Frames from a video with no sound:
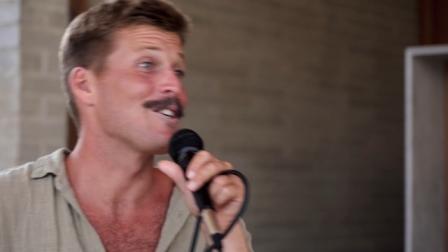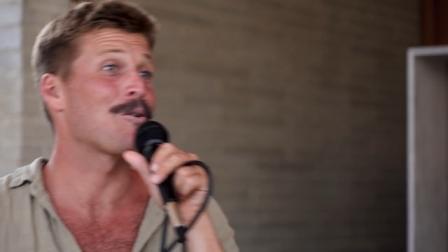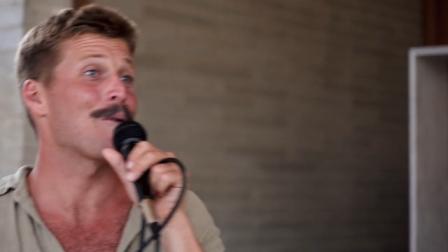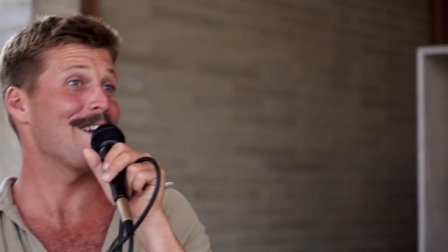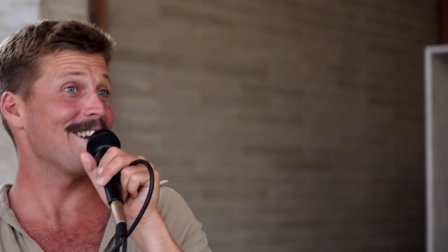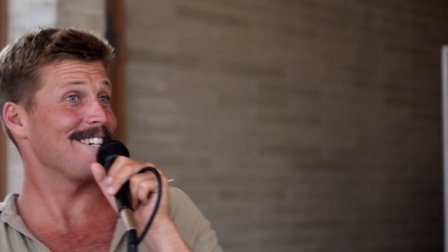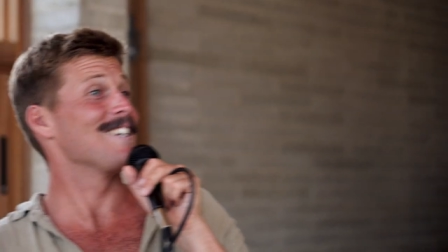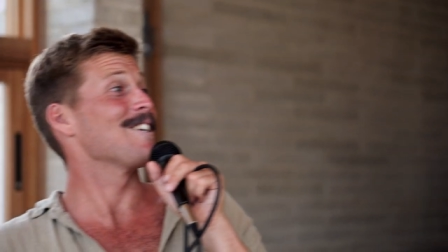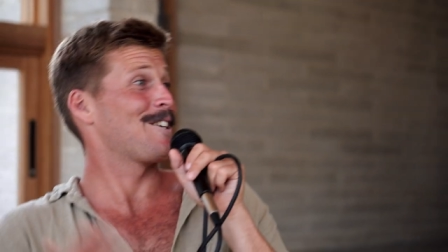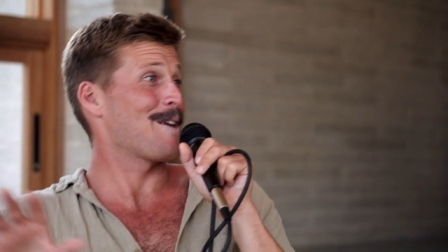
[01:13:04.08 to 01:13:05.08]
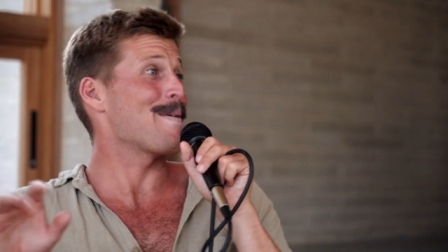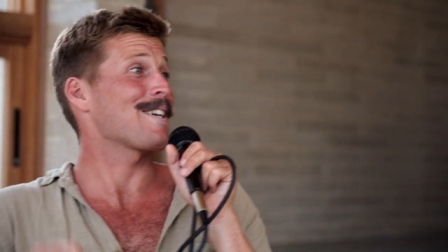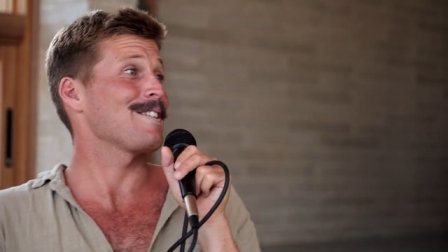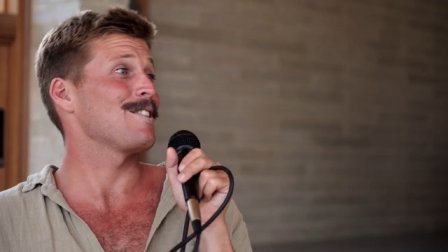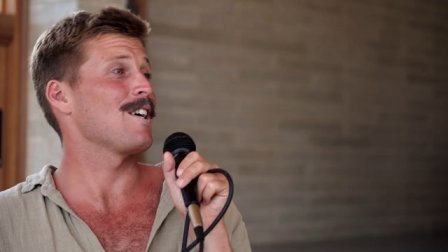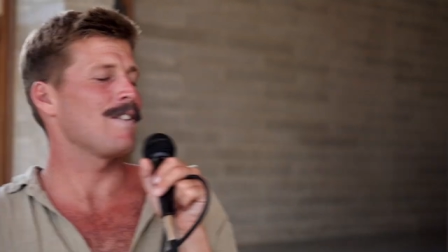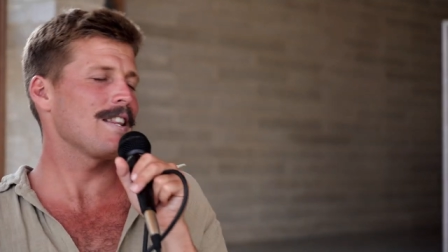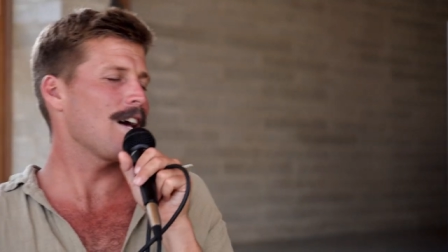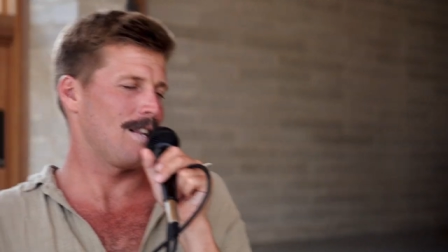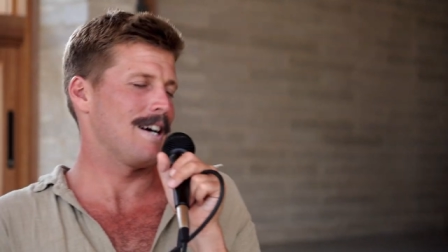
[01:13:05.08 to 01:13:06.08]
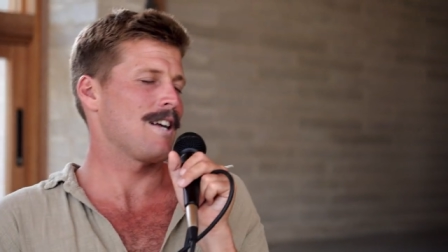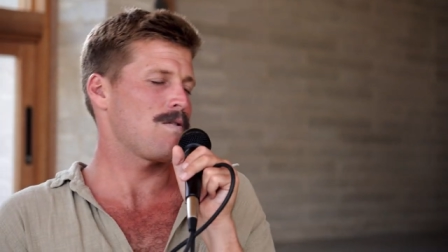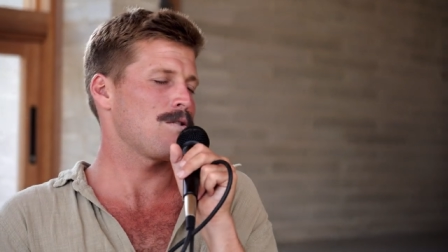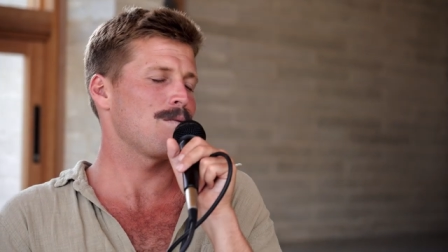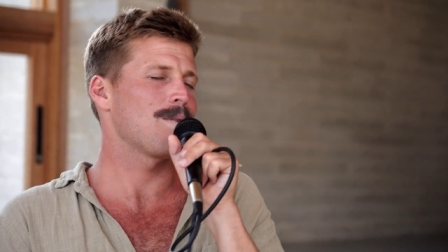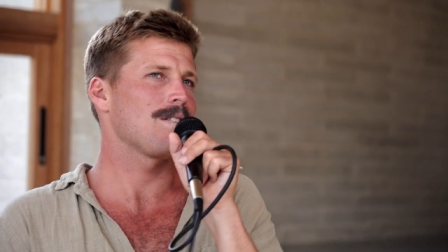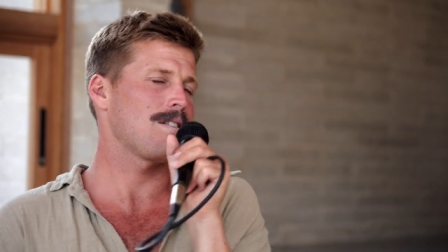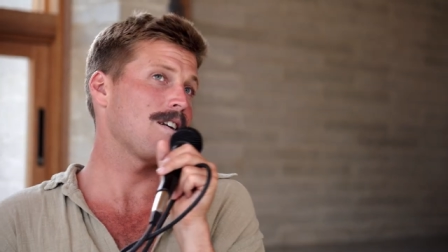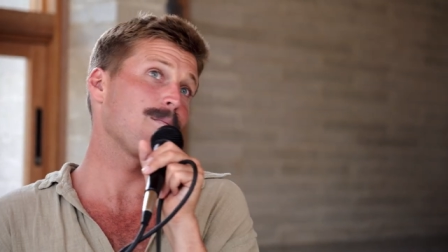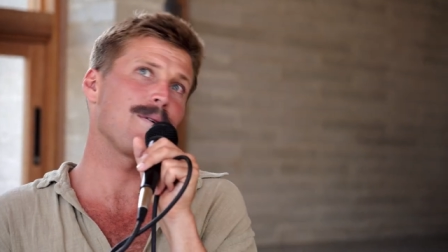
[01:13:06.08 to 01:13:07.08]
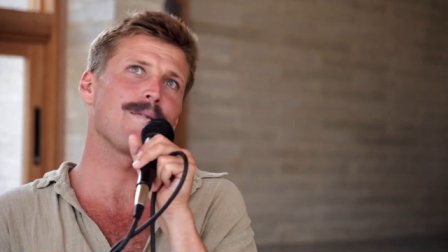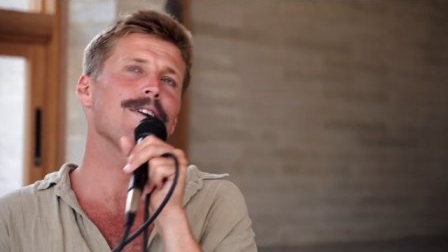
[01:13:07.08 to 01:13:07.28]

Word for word: quit it, go back to surfing, and that'll last for two months, and then I'll be